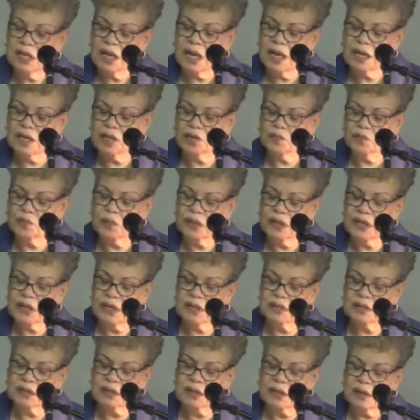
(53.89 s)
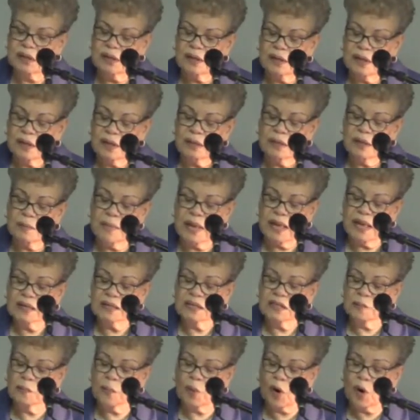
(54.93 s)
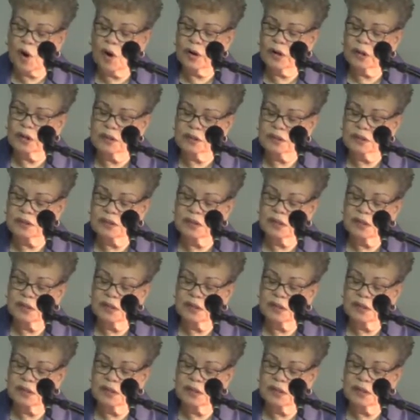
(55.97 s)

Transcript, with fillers: and it reads, The man departed